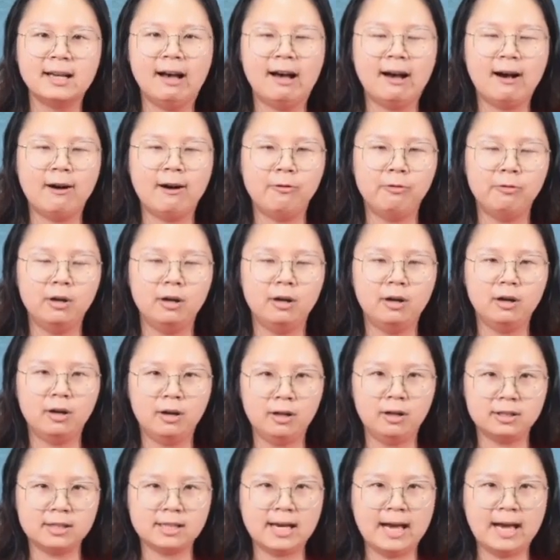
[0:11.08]
our
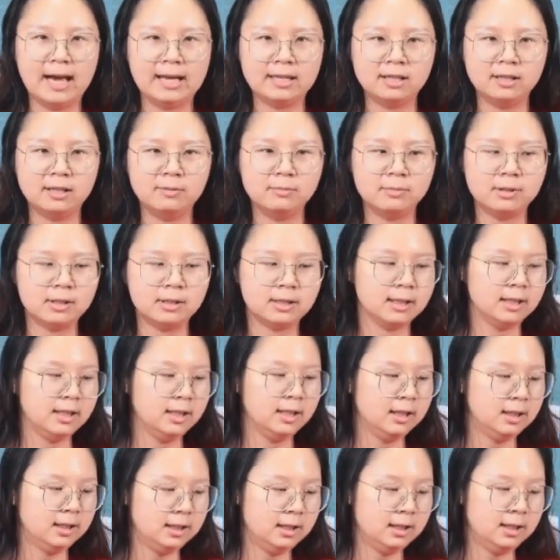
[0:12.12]
hot items,
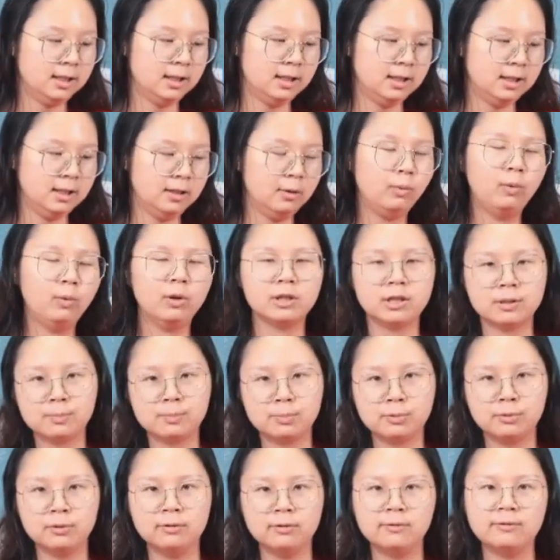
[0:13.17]
the
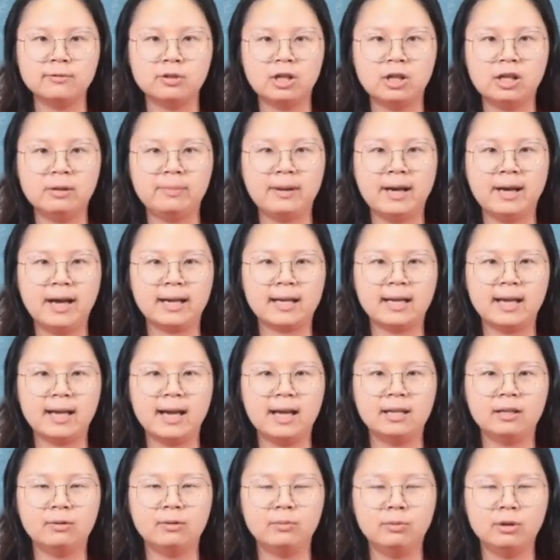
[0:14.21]
waterproof dry bag
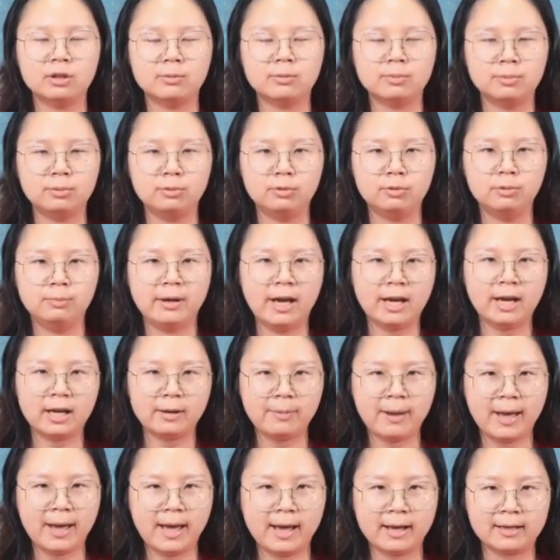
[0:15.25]
and waterproof
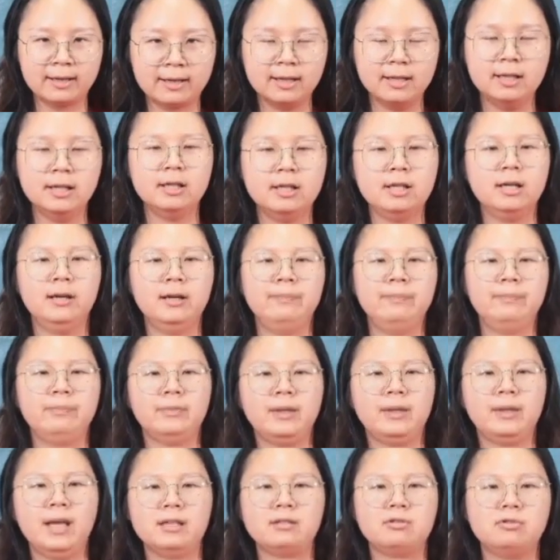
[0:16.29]
backpack. Um,
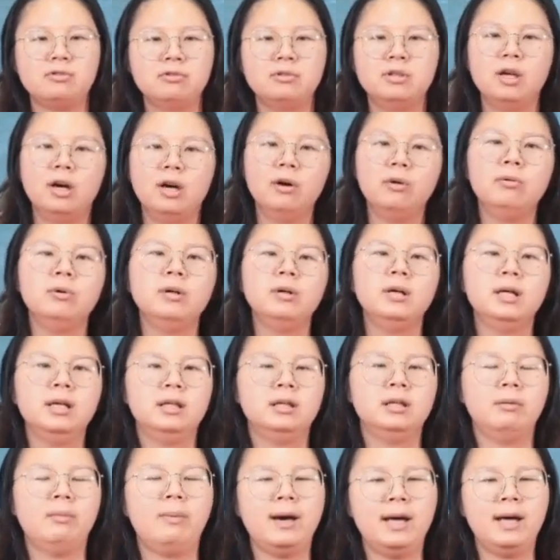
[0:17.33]
as you know,
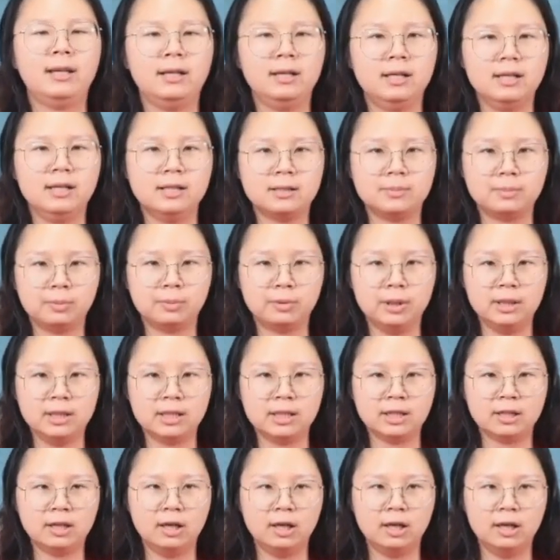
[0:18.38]
the weather is pretty
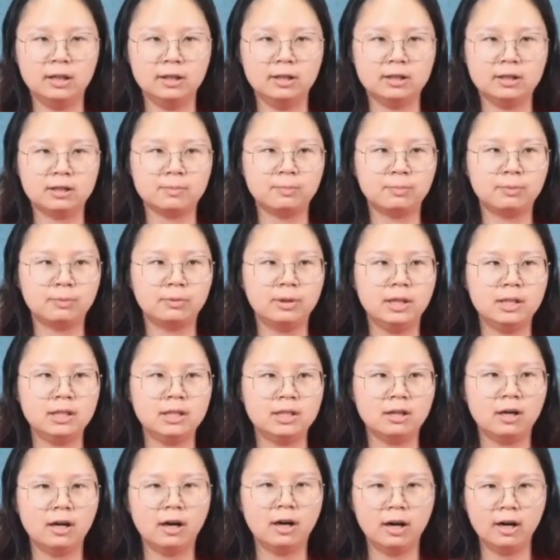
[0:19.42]
hot, is pretty
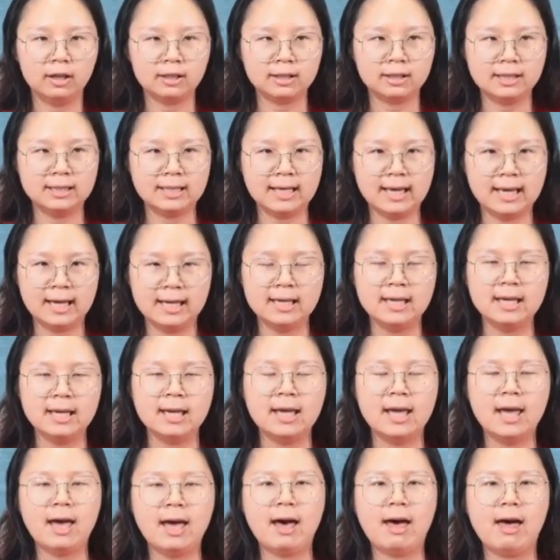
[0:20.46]
hot today
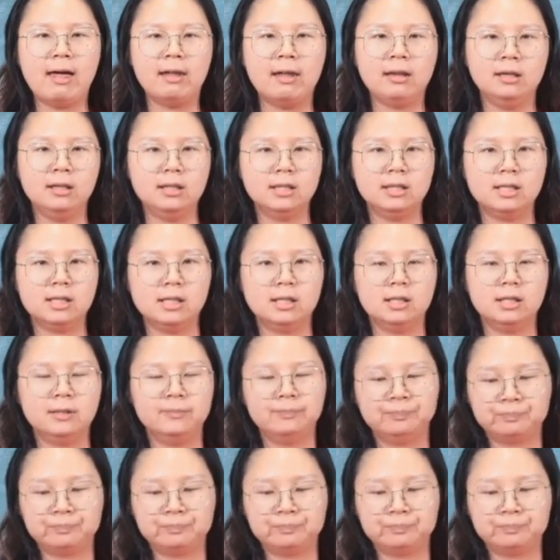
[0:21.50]
and uh,